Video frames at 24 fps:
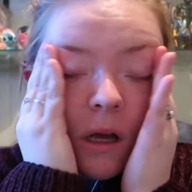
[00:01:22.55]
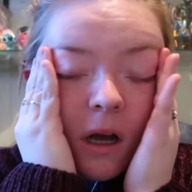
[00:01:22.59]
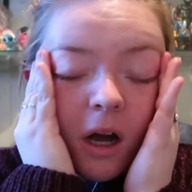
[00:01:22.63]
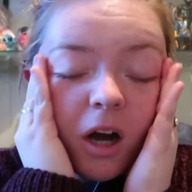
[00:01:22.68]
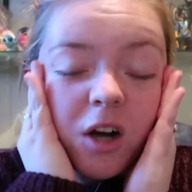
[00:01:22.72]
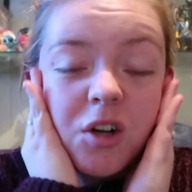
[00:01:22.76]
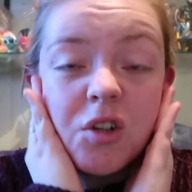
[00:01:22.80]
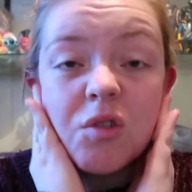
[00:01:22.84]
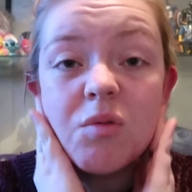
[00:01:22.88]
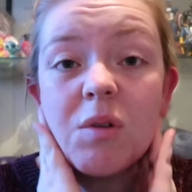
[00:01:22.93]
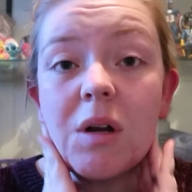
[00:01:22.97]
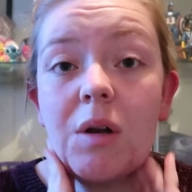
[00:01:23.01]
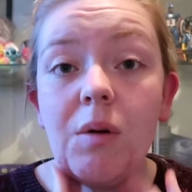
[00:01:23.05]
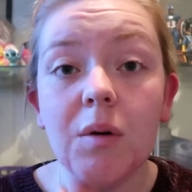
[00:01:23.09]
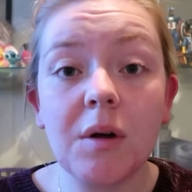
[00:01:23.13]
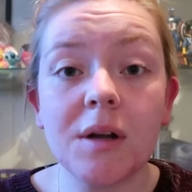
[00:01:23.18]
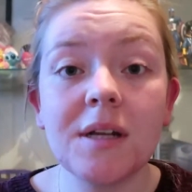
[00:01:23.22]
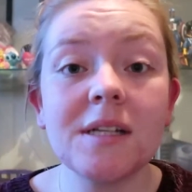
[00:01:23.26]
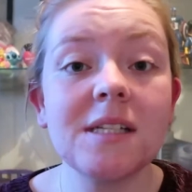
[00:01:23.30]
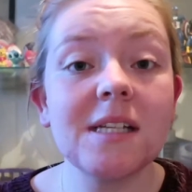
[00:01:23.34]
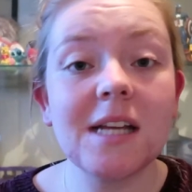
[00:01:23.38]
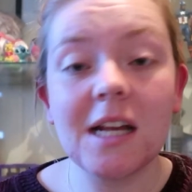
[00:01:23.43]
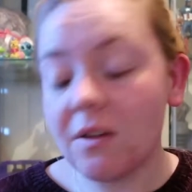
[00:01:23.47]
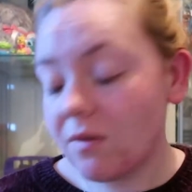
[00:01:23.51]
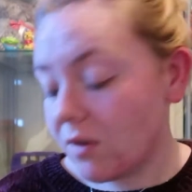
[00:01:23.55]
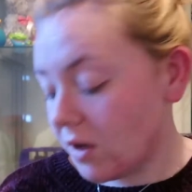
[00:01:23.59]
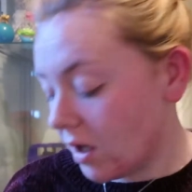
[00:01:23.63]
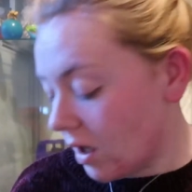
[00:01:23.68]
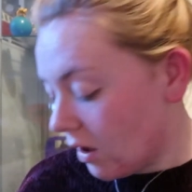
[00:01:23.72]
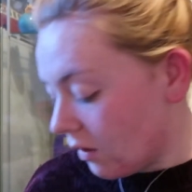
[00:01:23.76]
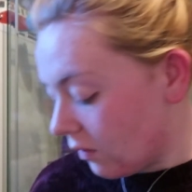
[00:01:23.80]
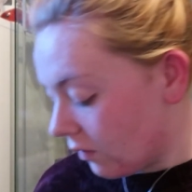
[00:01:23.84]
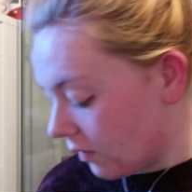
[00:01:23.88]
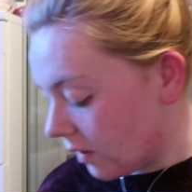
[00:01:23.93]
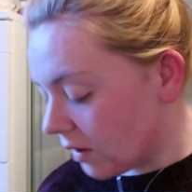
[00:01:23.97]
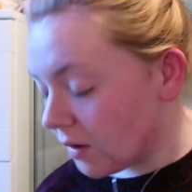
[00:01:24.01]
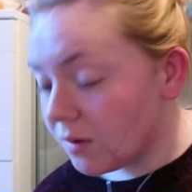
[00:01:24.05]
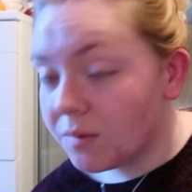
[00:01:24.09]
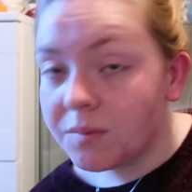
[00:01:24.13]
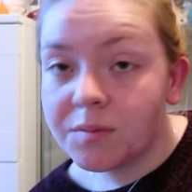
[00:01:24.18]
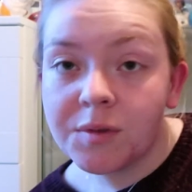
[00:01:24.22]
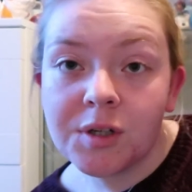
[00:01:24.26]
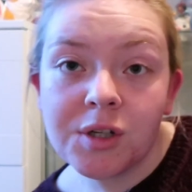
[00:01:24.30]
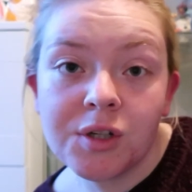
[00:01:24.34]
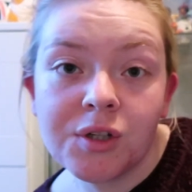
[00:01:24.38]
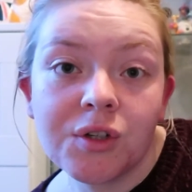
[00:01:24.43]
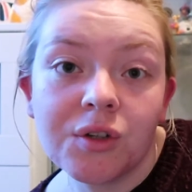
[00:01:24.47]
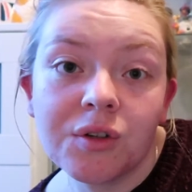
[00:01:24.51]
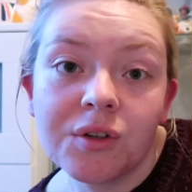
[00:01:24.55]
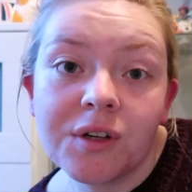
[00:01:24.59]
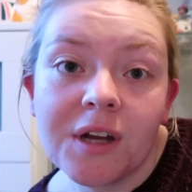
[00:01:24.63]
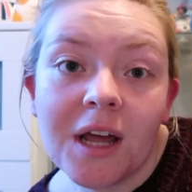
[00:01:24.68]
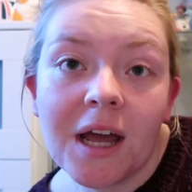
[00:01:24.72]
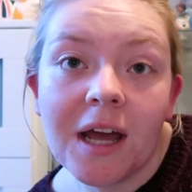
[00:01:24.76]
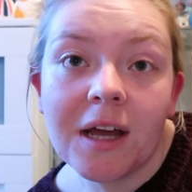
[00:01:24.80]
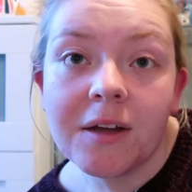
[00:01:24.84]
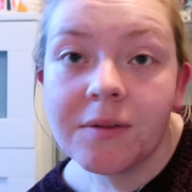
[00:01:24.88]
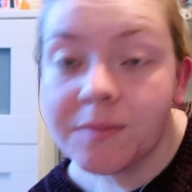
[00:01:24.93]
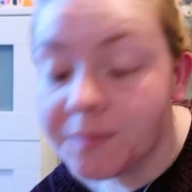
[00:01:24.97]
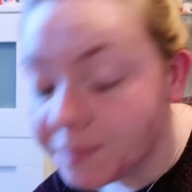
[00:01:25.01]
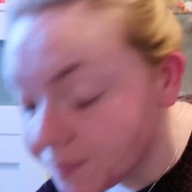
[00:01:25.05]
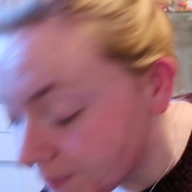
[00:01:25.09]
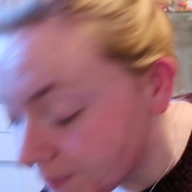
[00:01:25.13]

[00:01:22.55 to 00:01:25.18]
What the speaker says: I just really wanted to get the video filmed and done now.